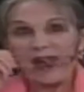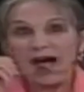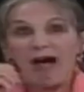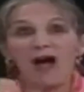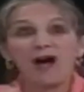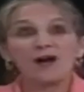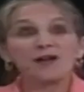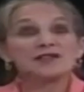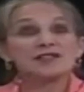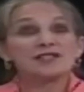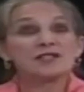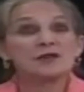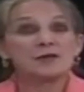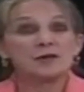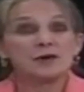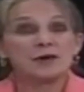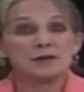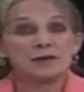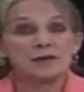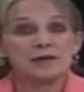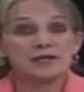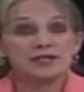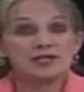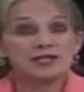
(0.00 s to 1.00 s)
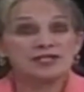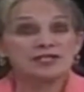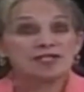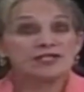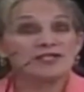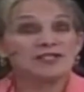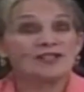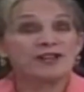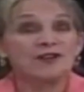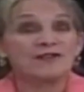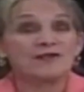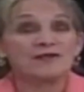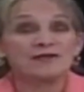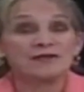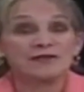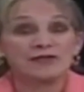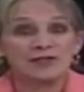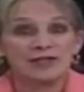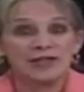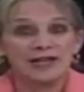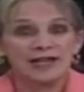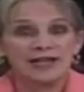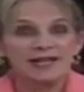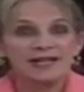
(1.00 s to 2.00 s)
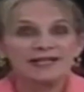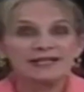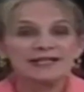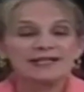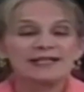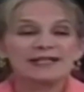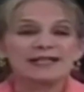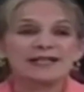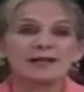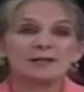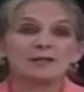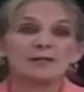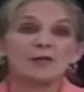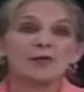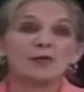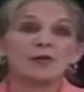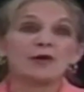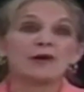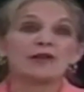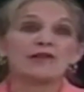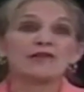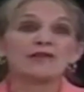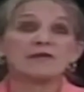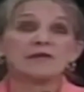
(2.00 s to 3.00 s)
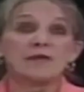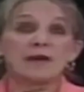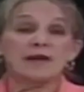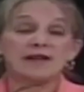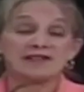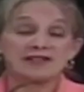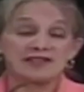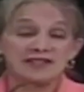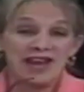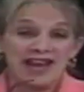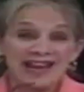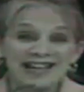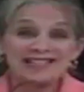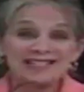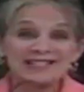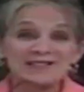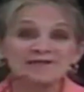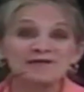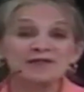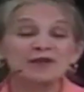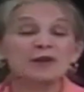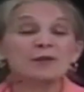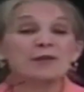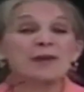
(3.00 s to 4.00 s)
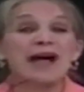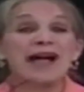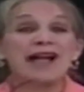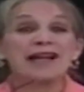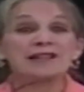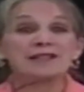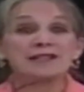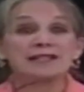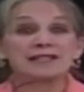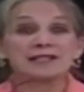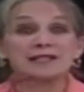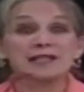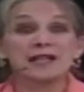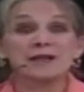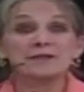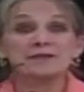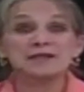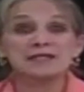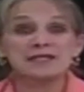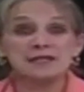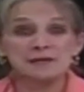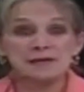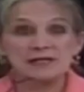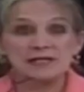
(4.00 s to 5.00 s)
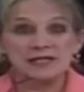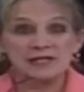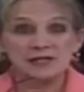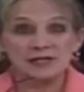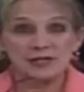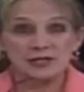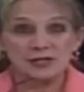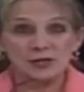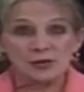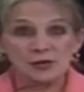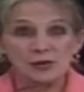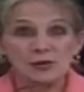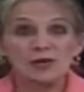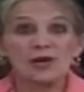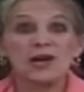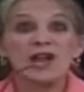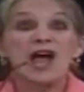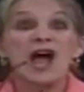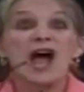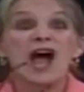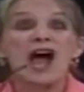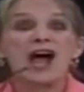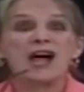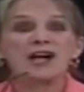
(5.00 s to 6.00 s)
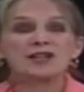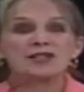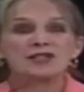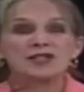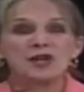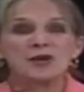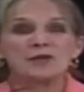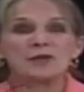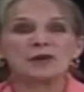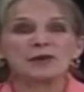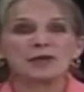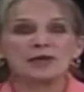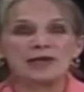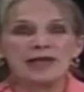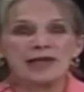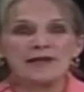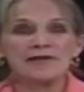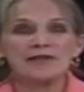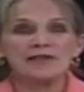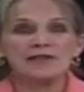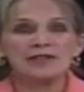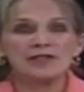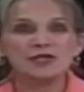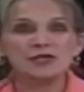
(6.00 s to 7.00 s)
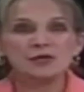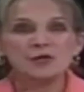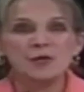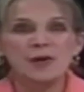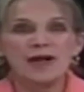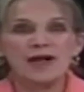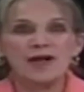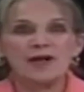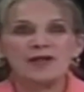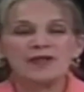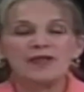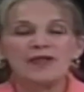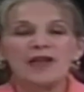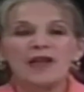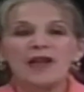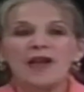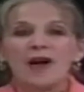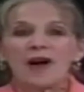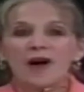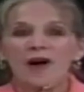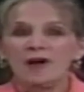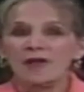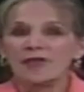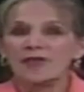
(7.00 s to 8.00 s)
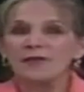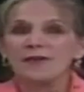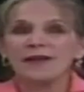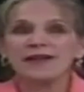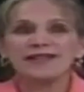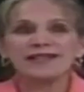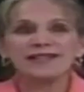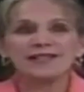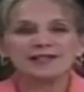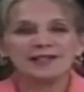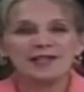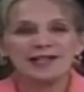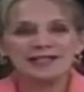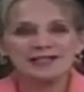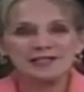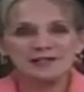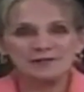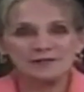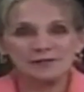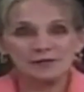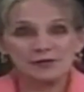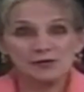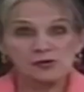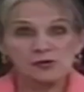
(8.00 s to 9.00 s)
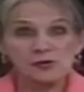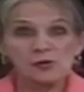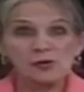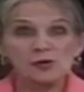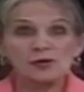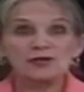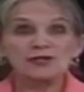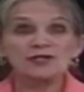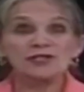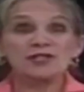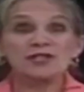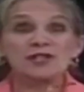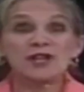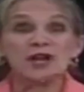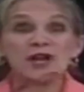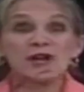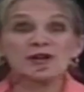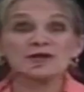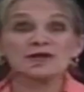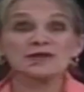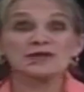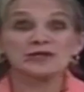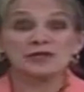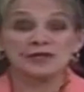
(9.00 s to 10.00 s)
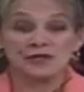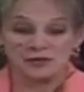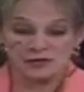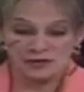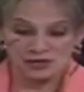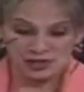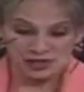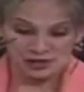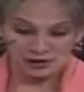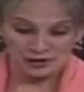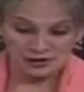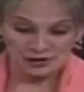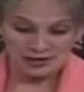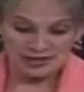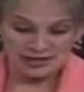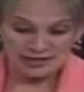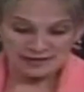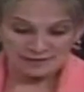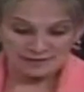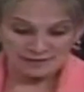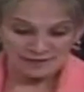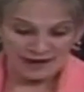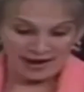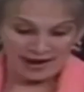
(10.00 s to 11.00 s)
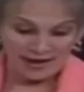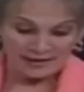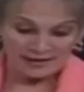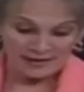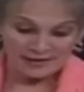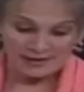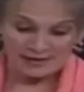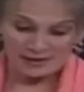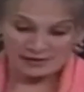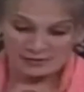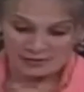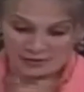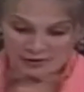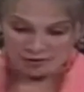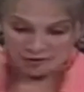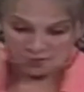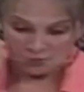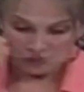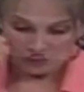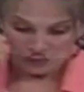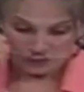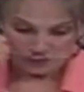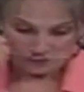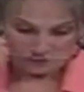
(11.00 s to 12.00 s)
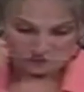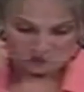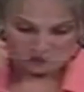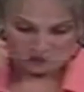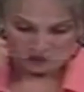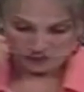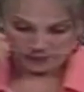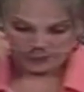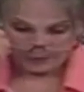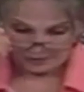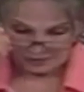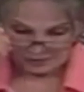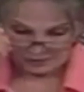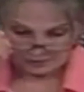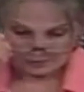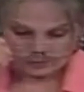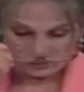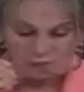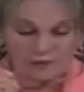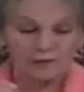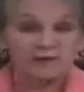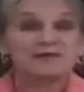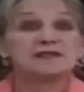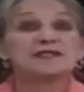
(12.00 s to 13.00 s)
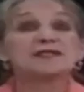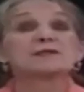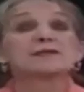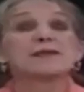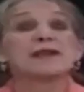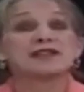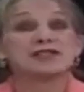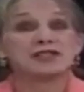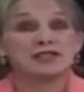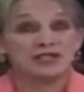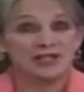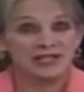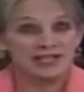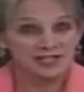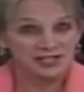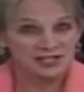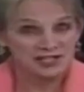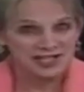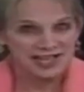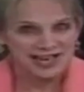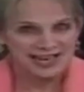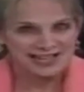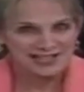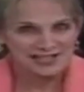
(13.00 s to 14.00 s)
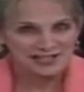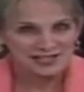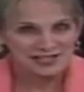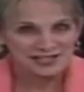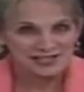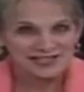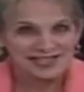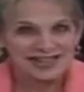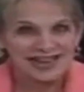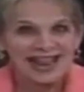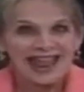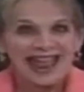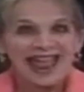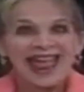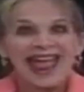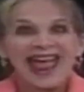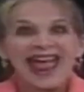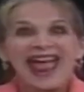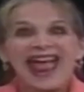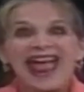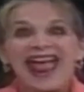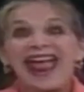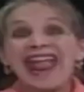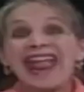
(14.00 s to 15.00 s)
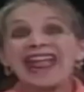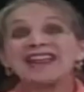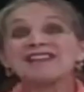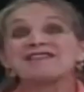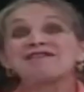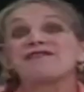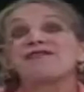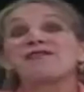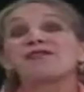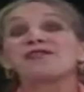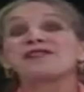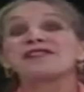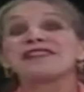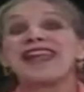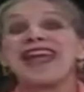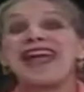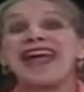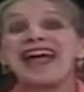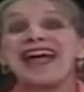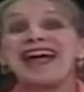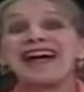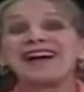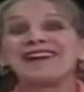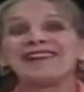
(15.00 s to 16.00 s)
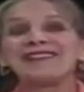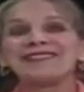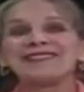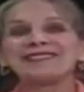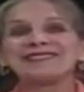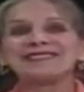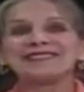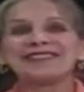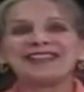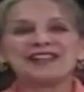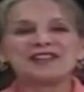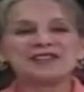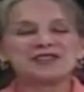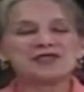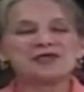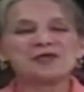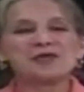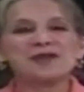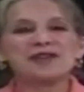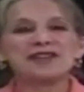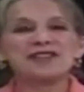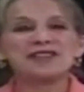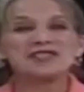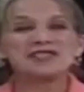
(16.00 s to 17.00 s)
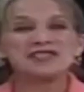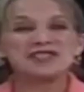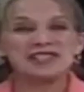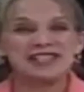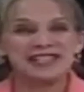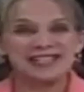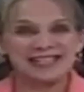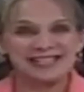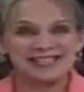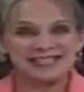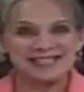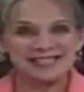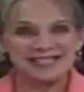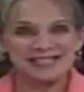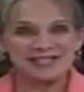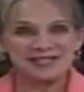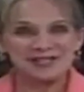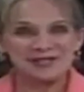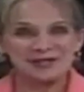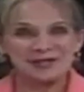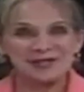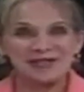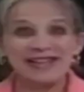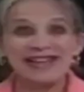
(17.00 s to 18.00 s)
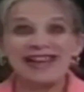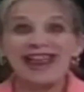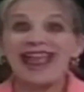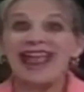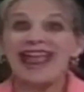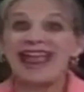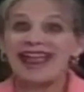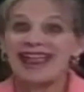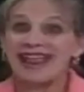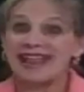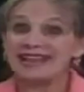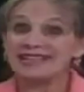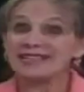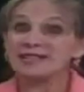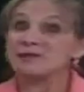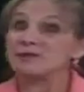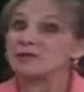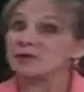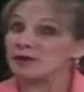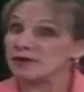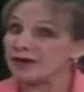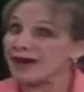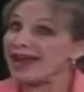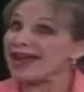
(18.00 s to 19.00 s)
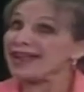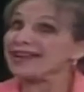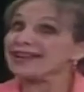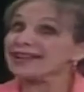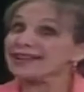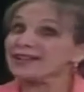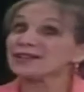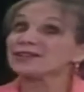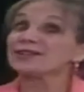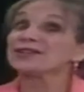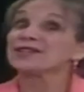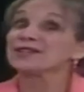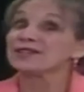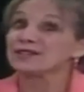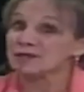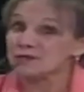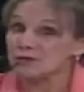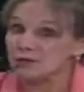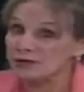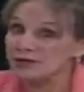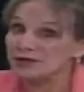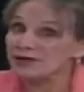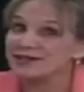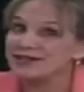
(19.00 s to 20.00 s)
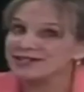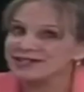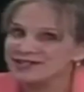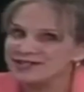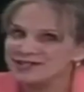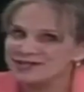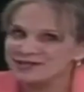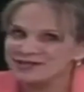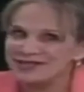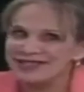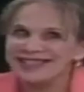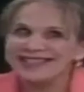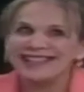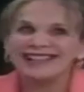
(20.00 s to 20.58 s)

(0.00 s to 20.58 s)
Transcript: Also want to mention, don't forget the Port of Jacksonville Pilot Club Cemetery Tour, October 11th and 12th. All the money collected for tours goes to charity. In fact, it goes to the North Florida School of Special Education. And for now, enjoy the city's history, and we're out of here because we're history.